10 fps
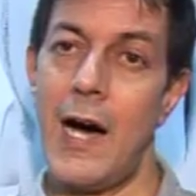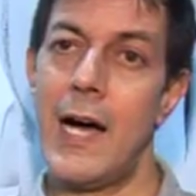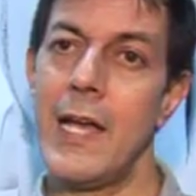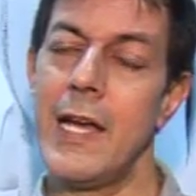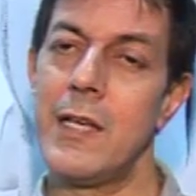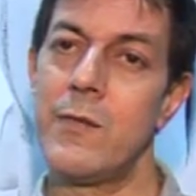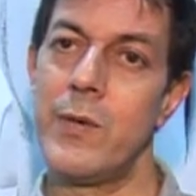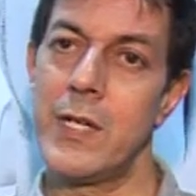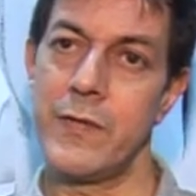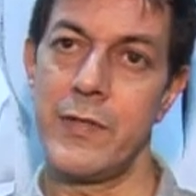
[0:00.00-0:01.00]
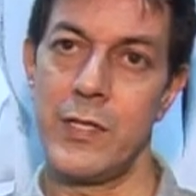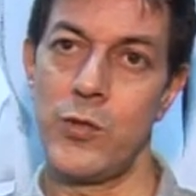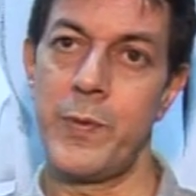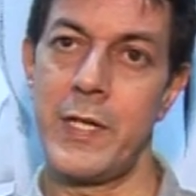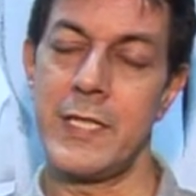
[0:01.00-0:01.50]
I had worked with
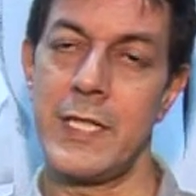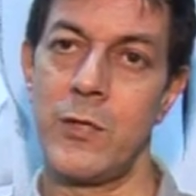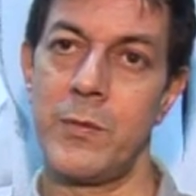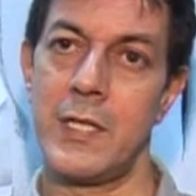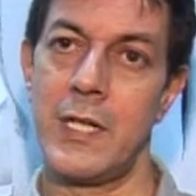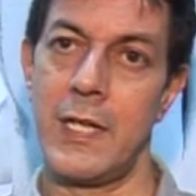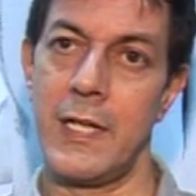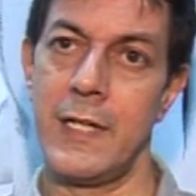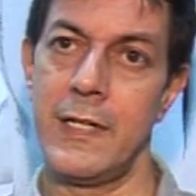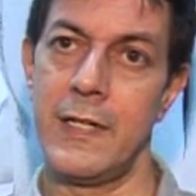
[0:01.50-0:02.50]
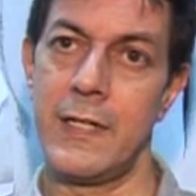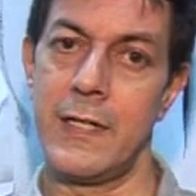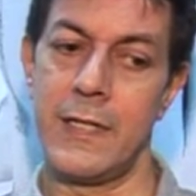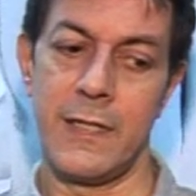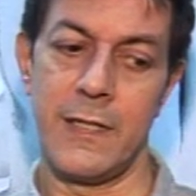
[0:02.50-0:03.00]
Rituparna Sengupta earlier
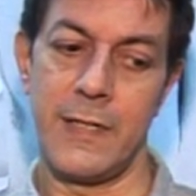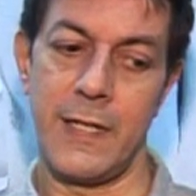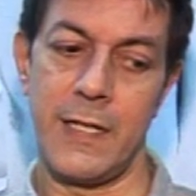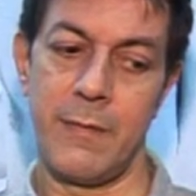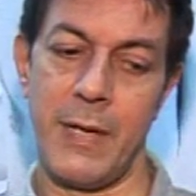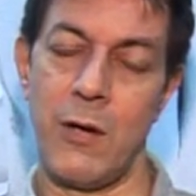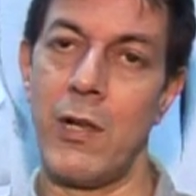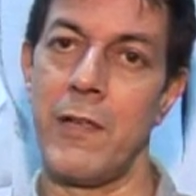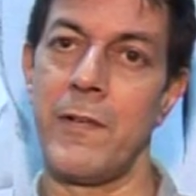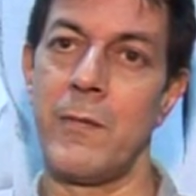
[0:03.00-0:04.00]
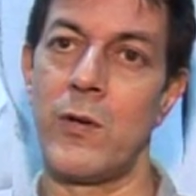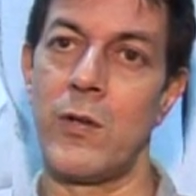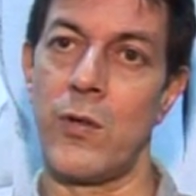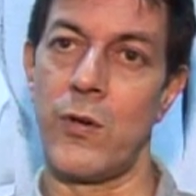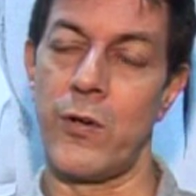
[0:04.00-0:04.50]
in a Bengali film
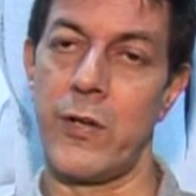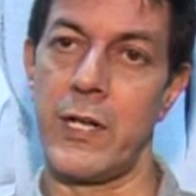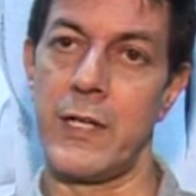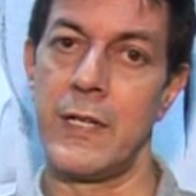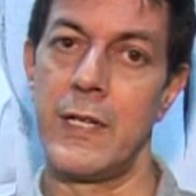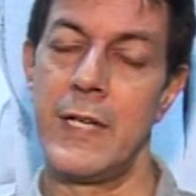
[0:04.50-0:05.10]
called Anuradhan.